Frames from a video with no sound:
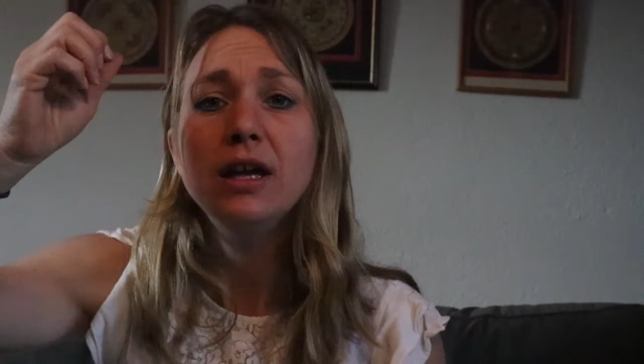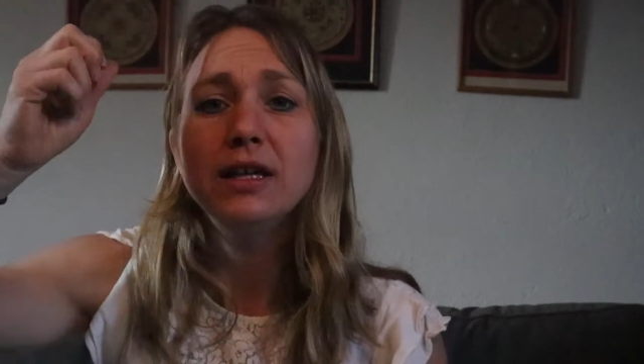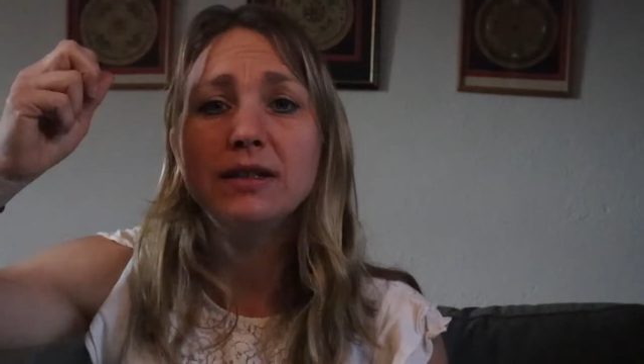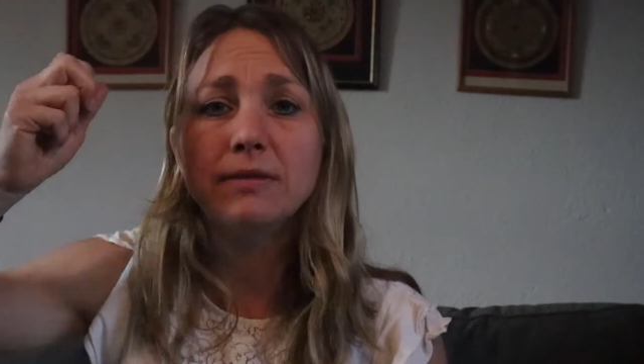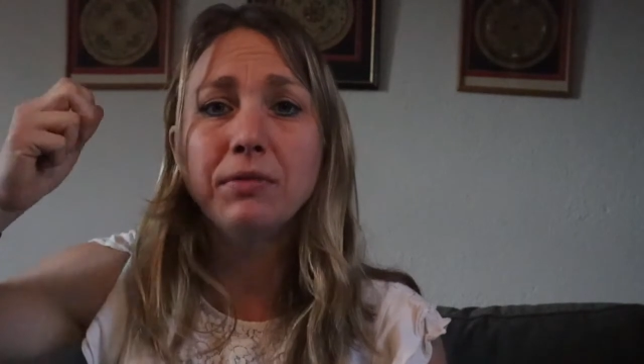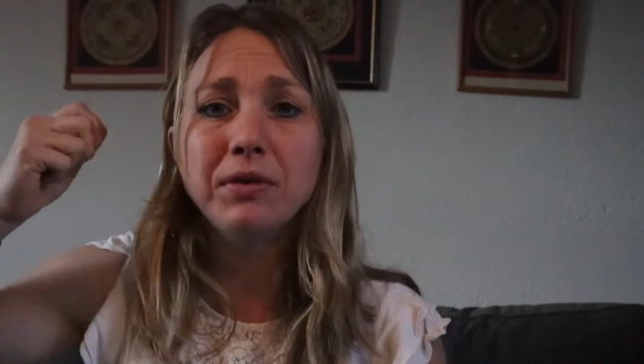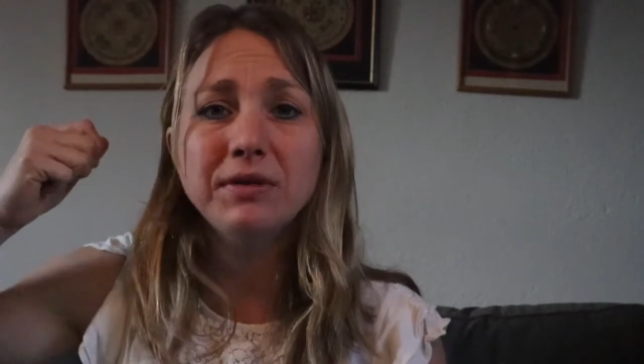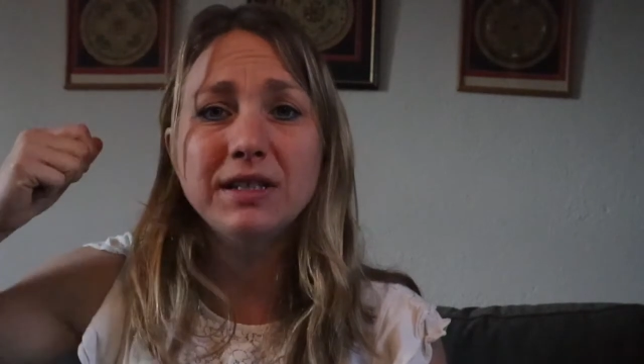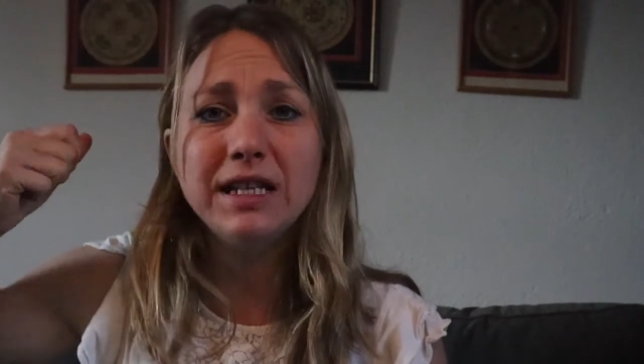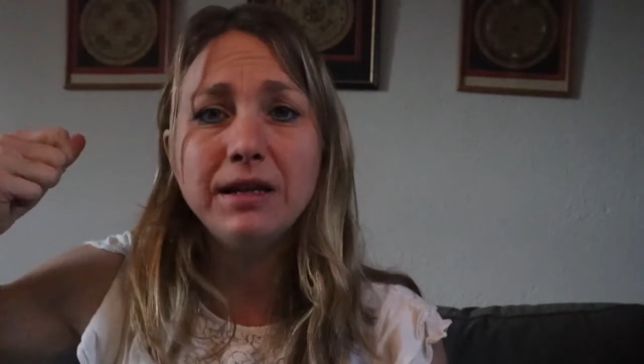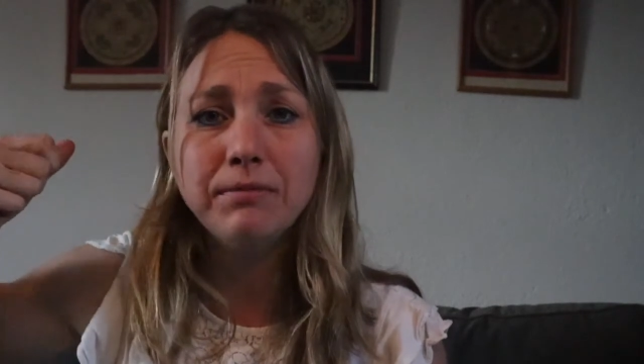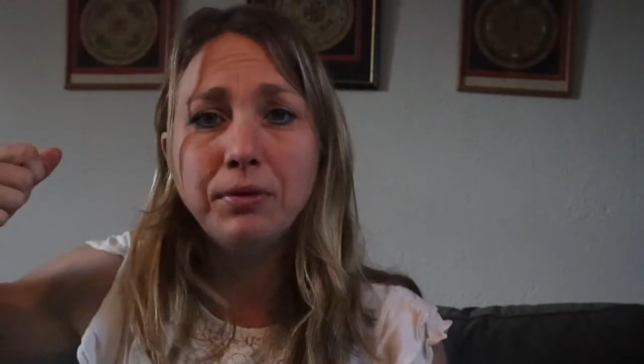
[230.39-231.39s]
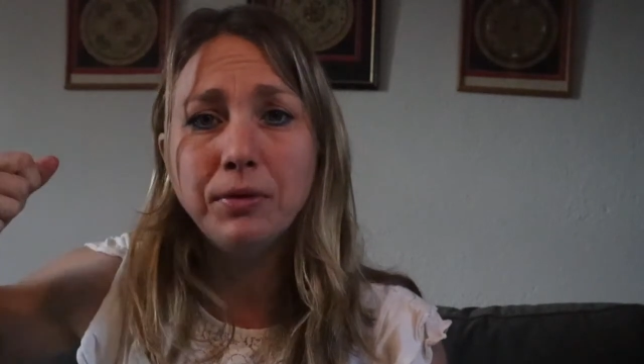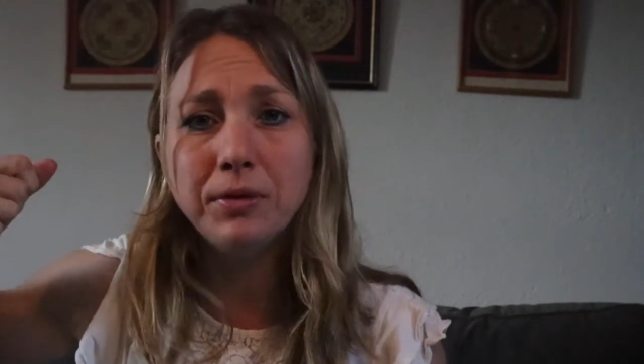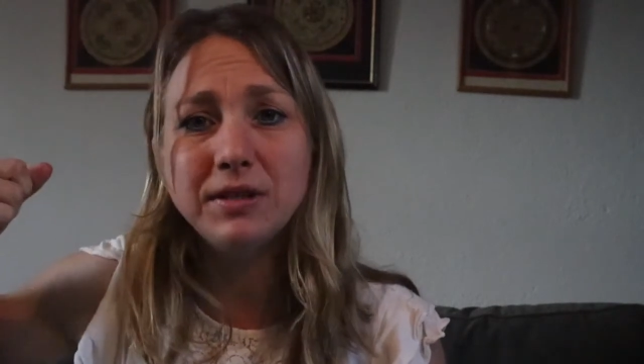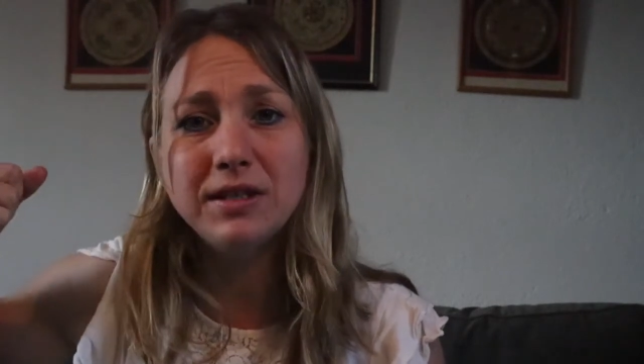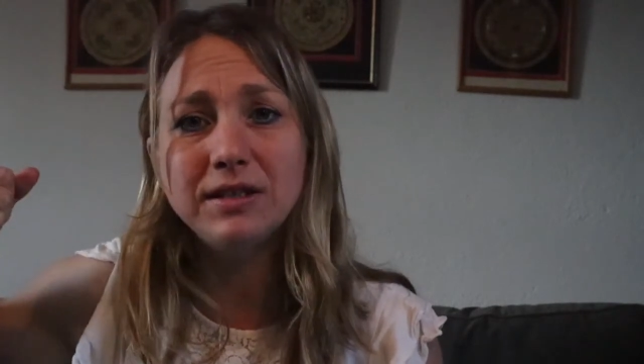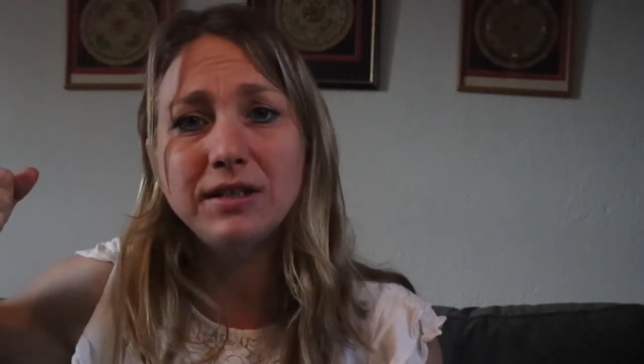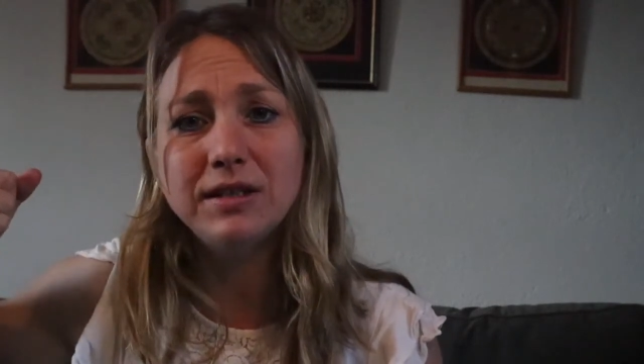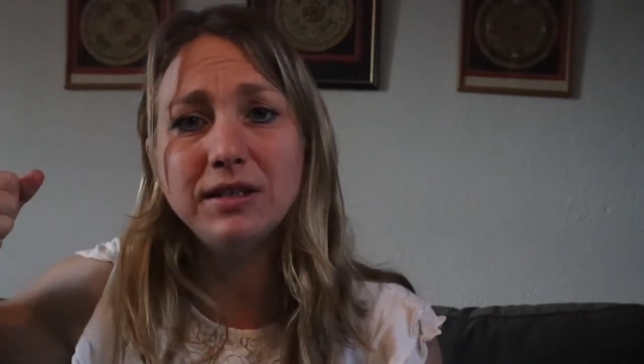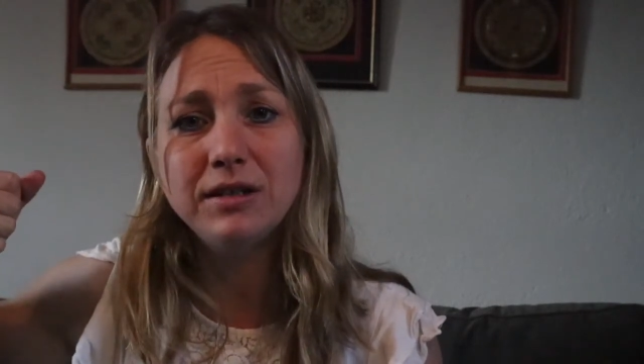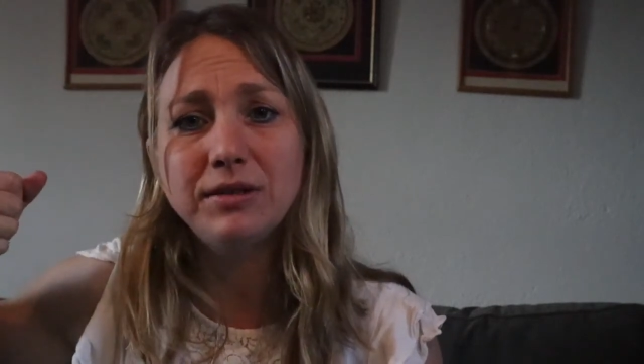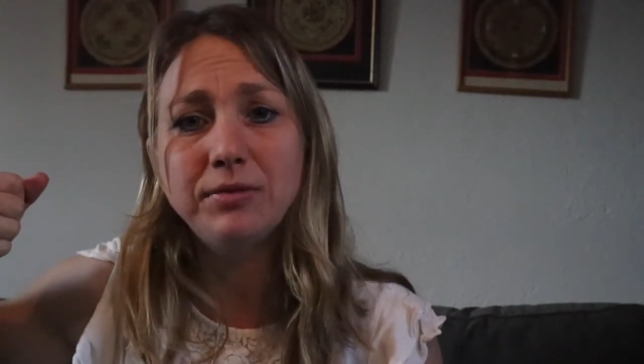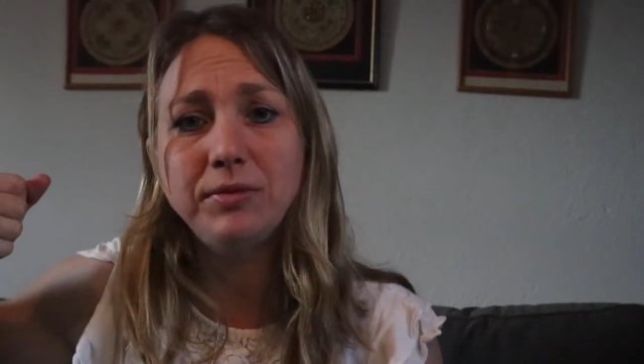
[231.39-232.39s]
It's mostly important
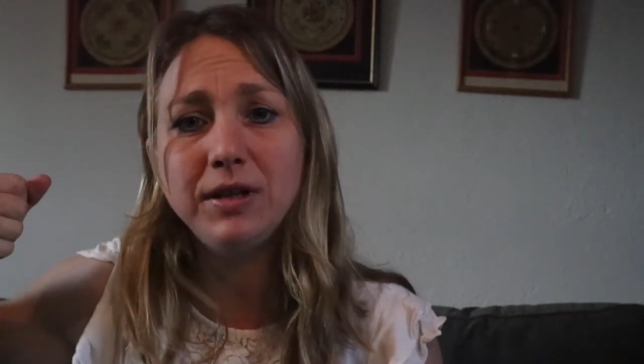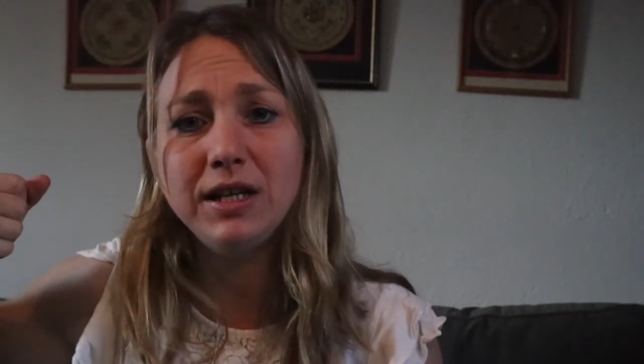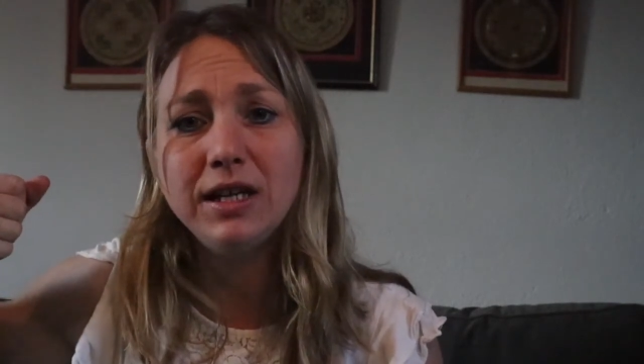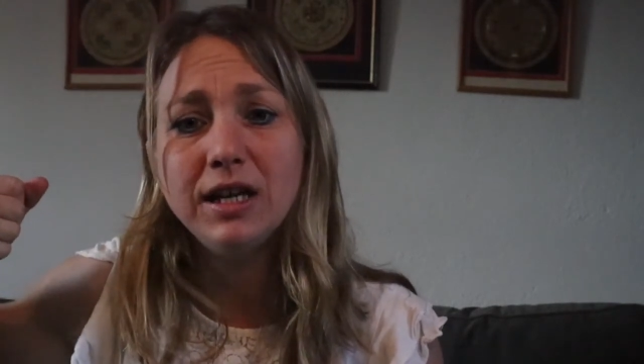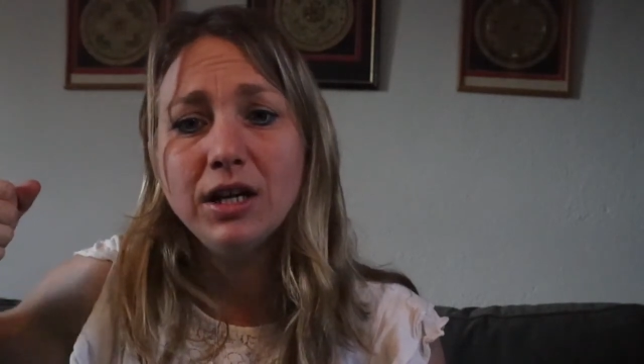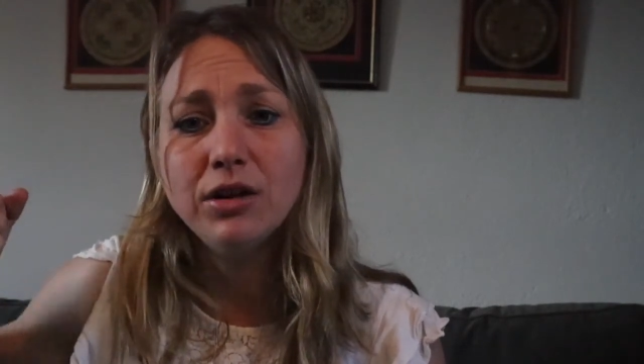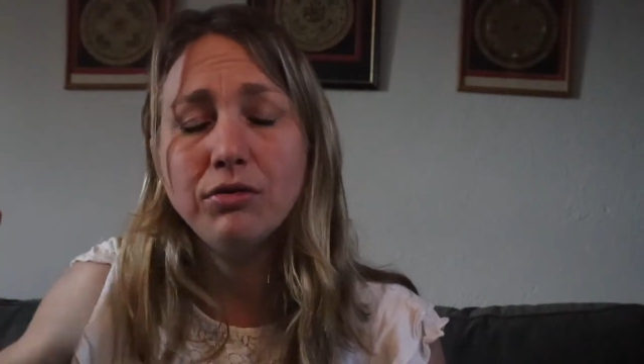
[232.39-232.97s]
that we